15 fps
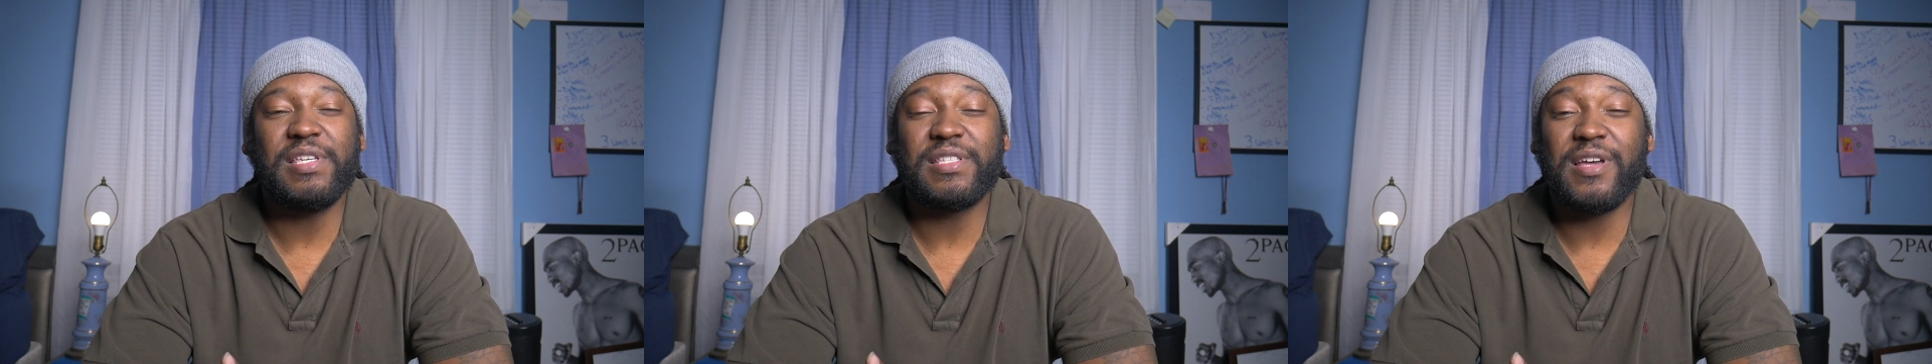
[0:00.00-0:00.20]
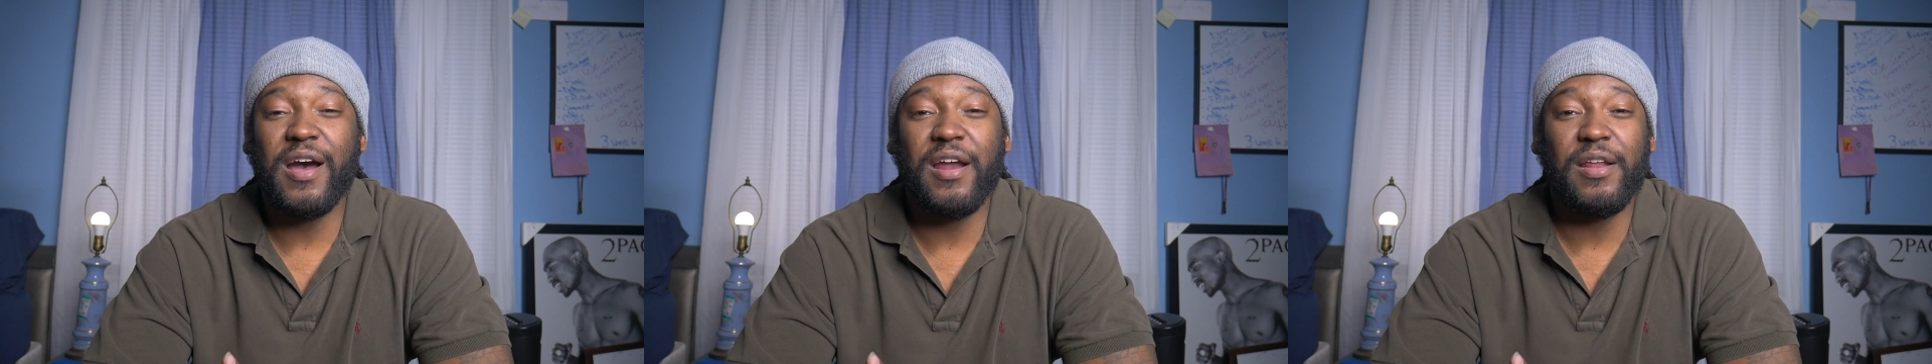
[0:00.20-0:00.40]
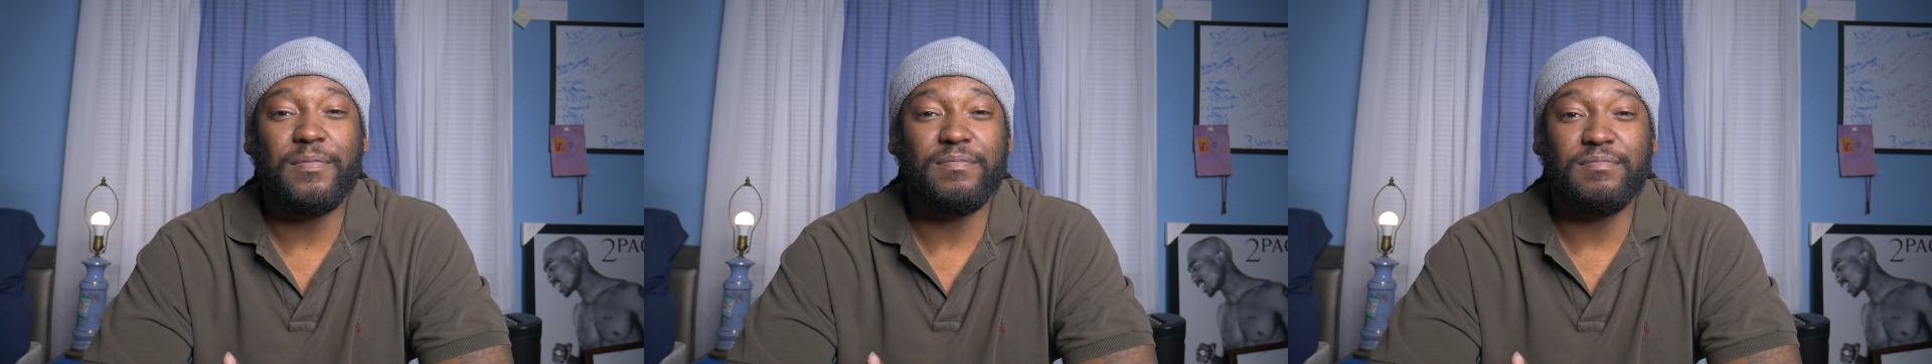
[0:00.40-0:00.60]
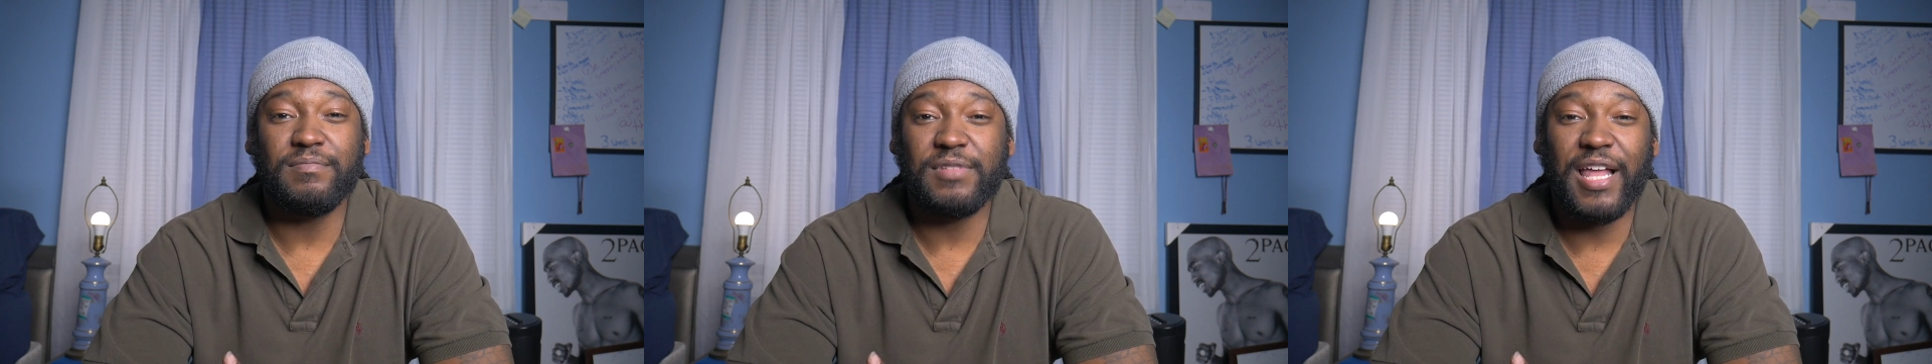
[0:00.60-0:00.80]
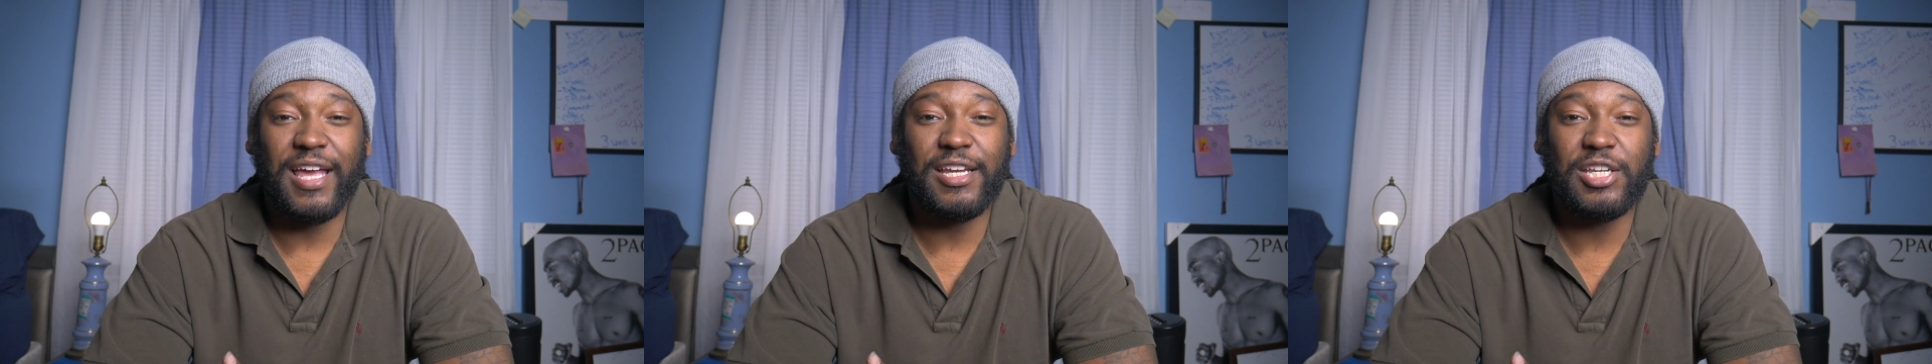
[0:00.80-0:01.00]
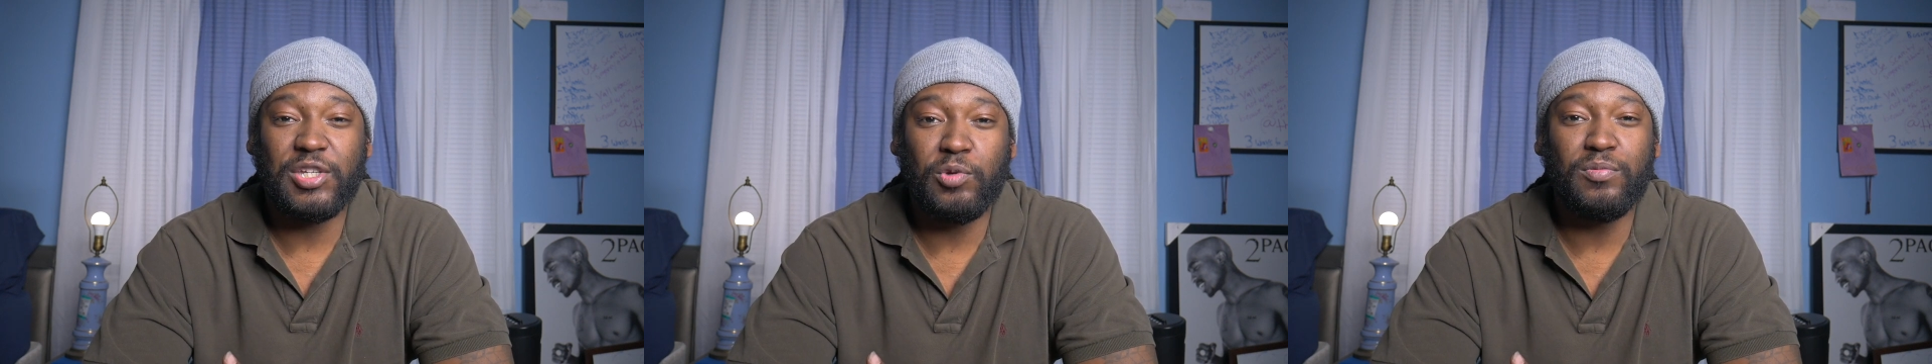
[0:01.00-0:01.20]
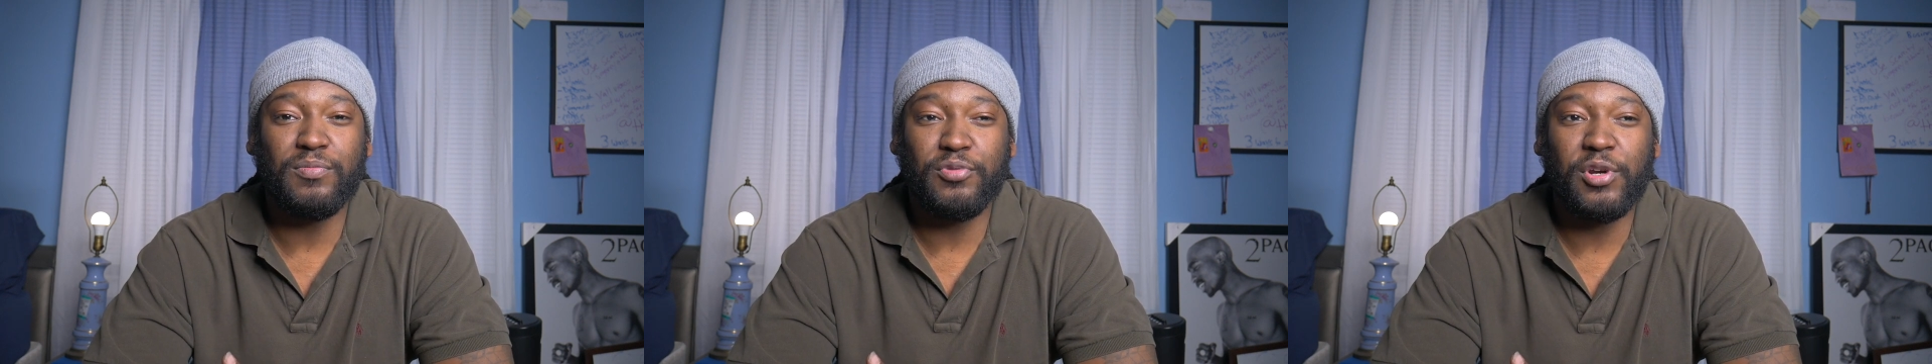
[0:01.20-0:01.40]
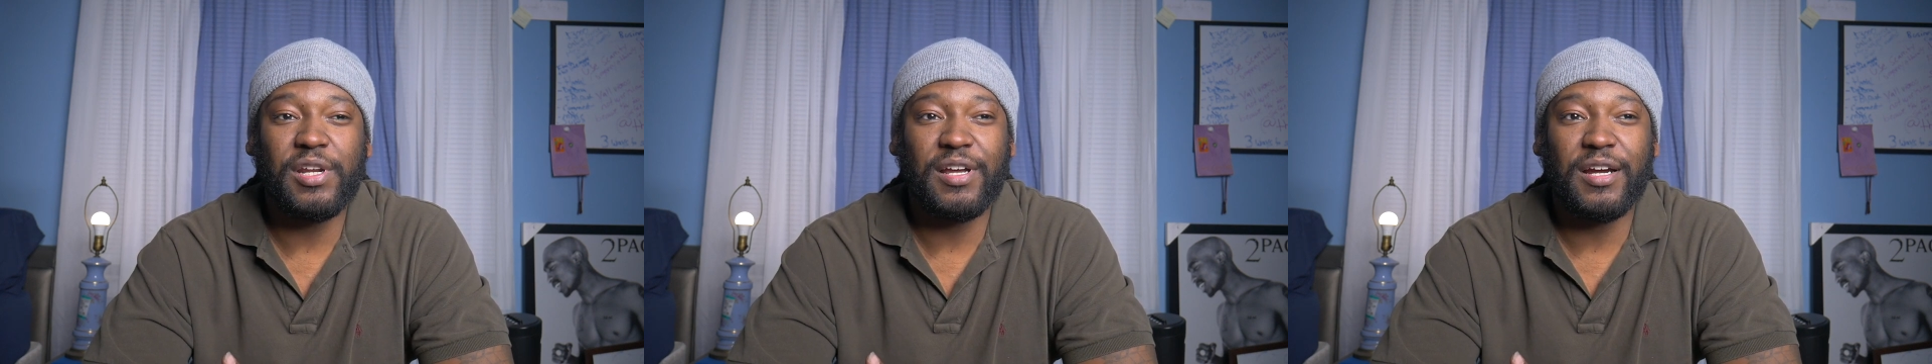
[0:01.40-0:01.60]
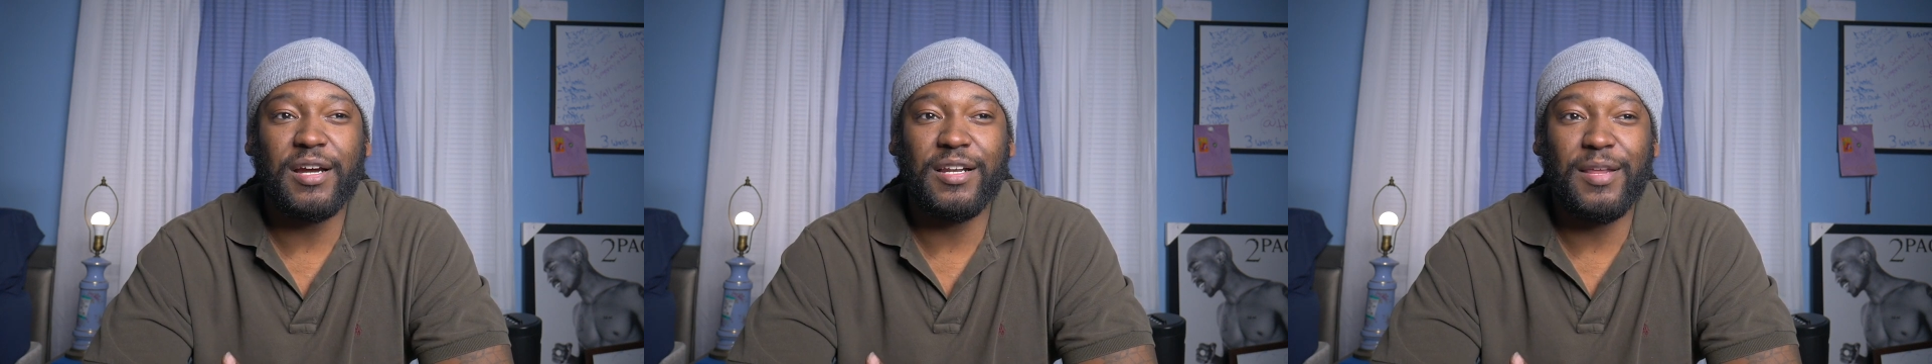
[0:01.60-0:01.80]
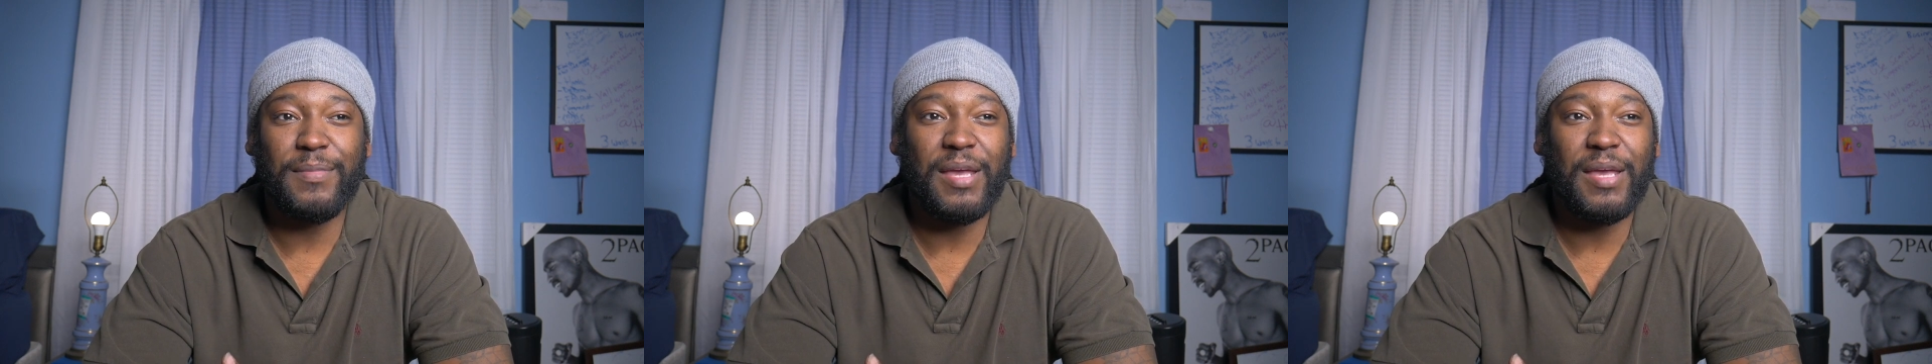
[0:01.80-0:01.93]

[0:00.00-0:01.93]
started like shooting pretty early,